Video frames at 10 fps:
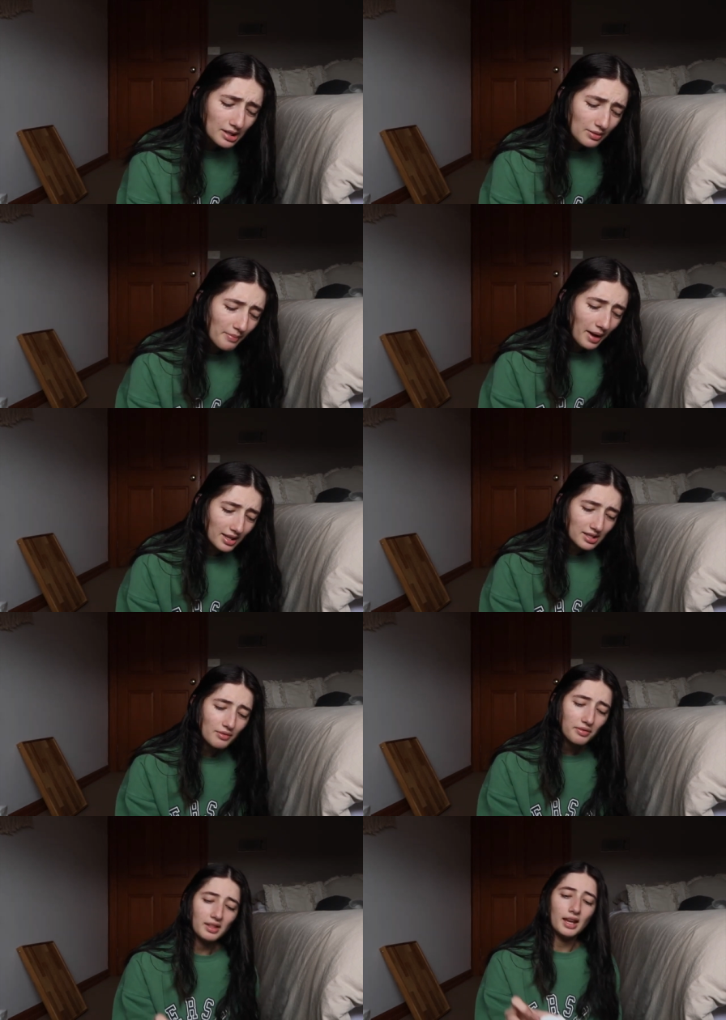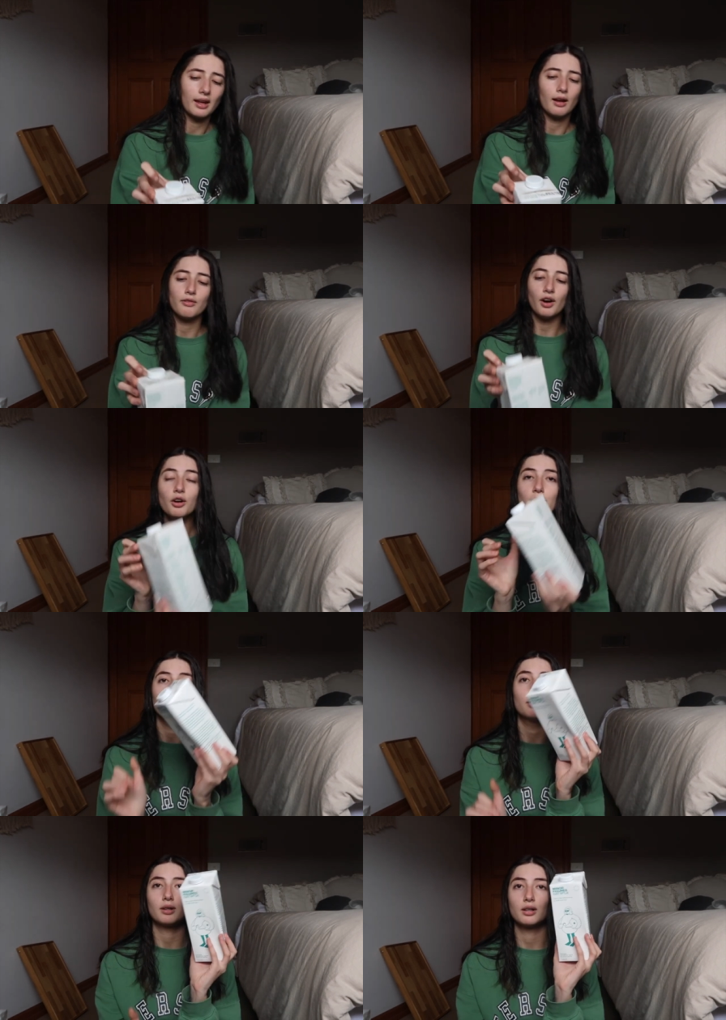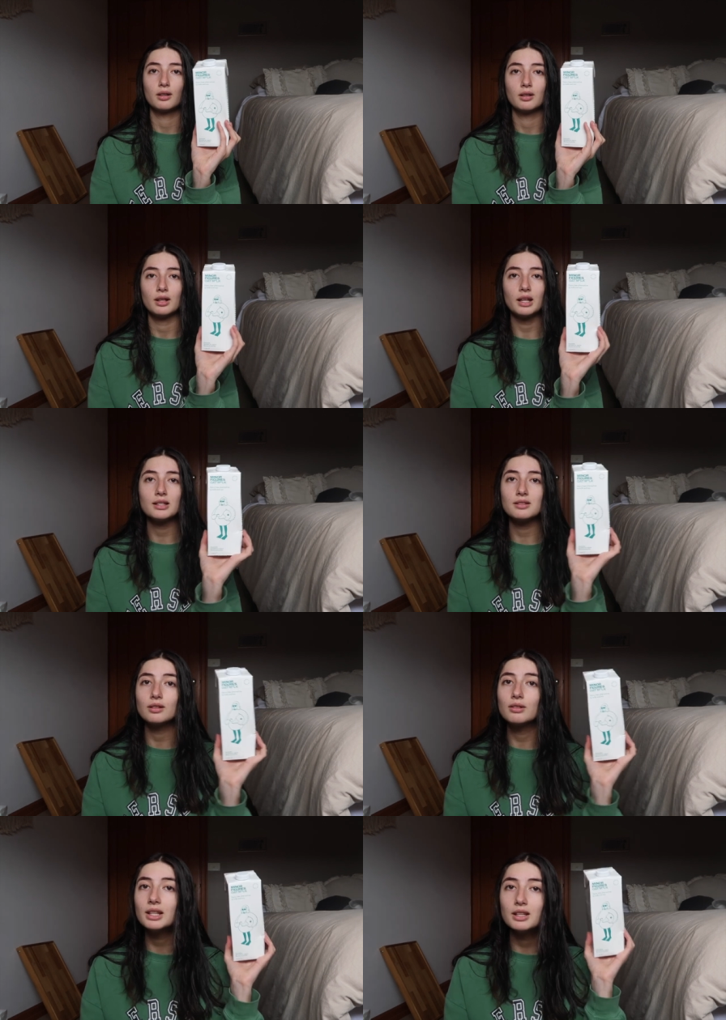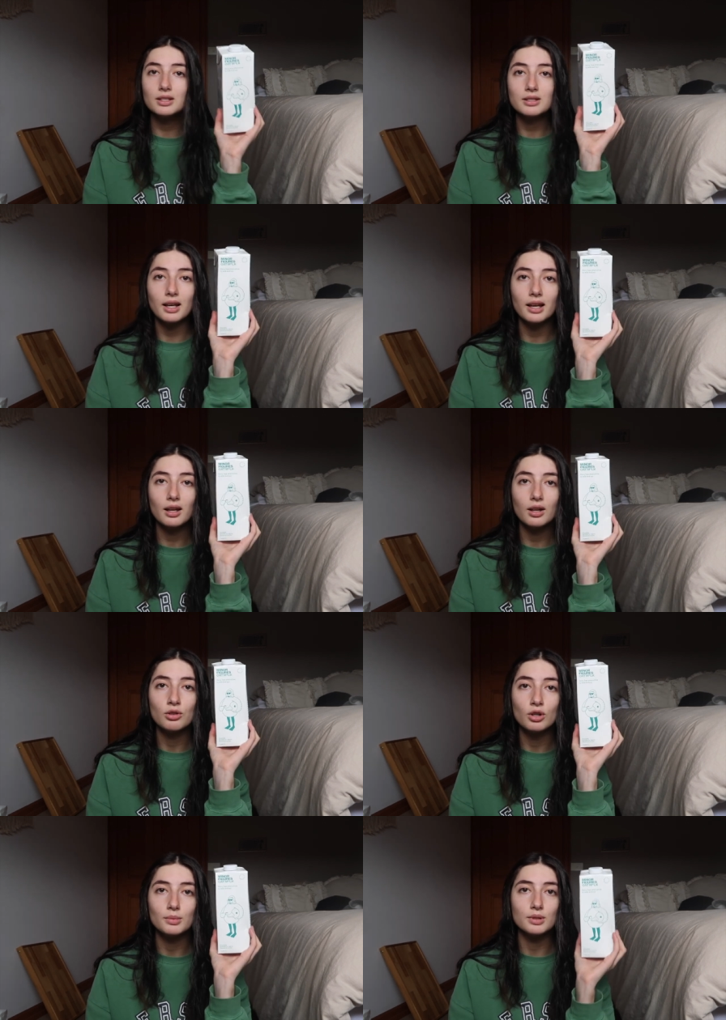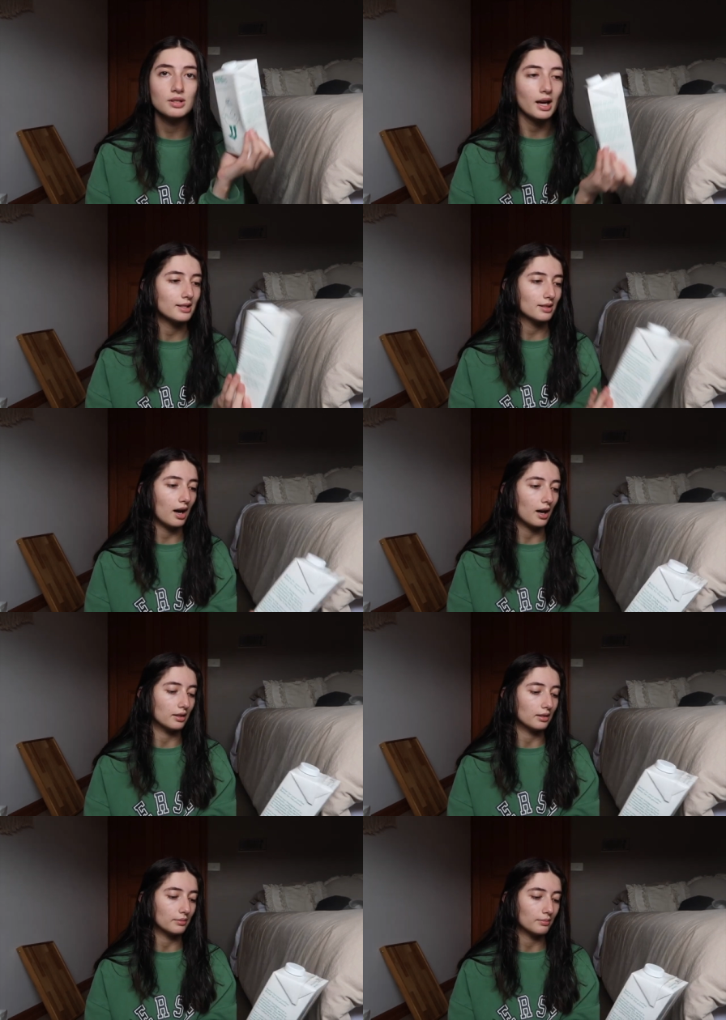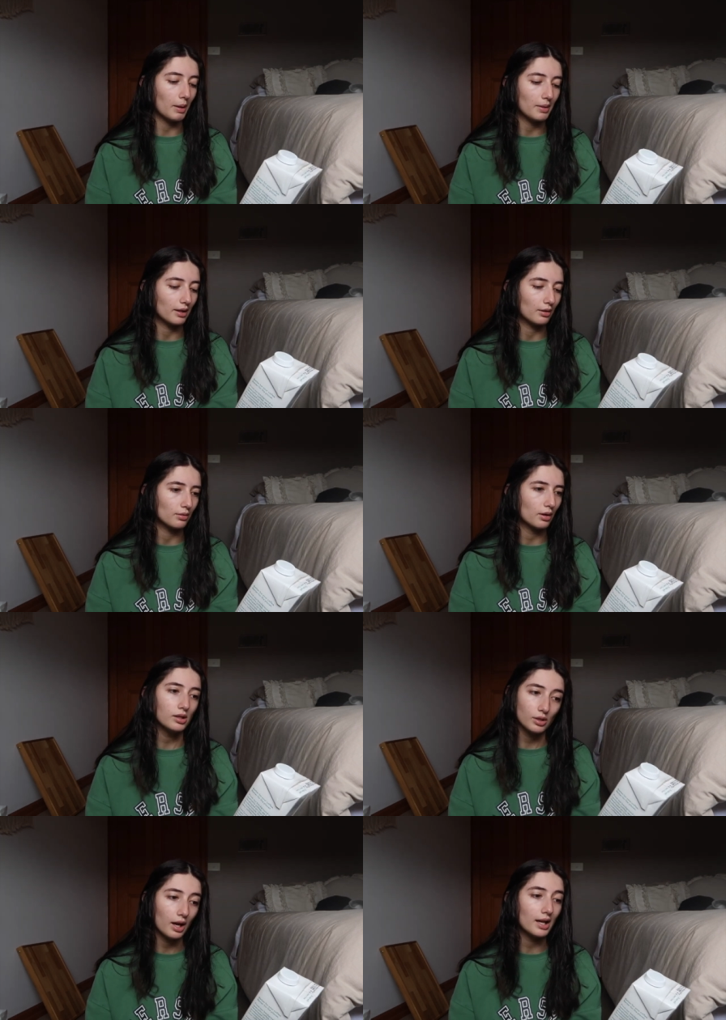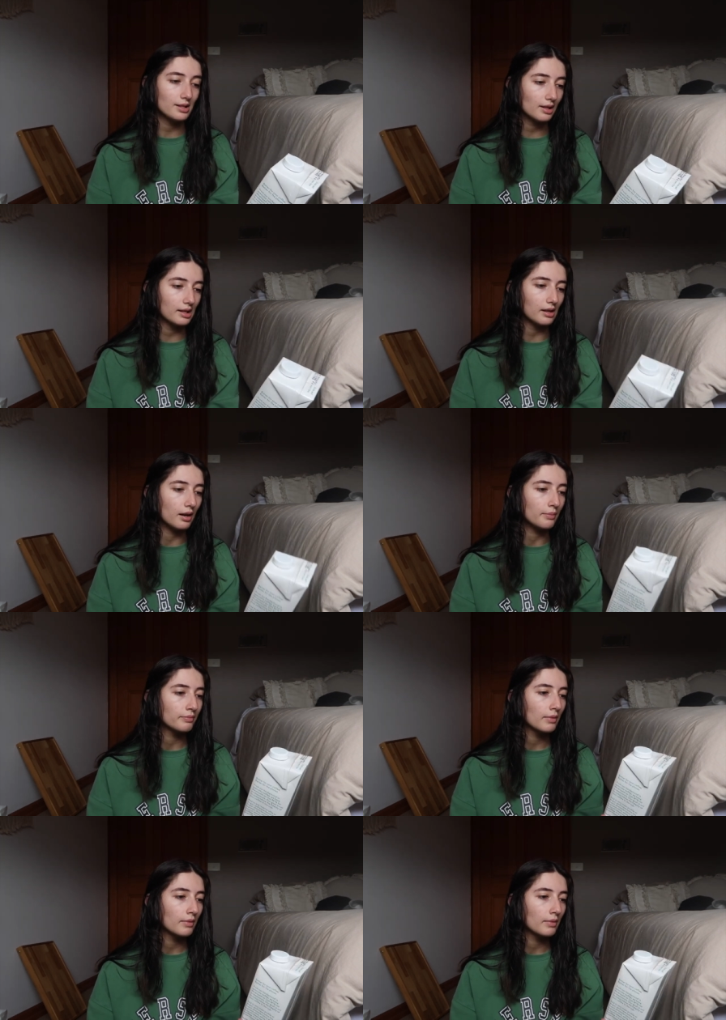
got this massive thing of oat milk. It's literally just like a normal size carton. Maybe a little... Oh, it's a, it's a litre.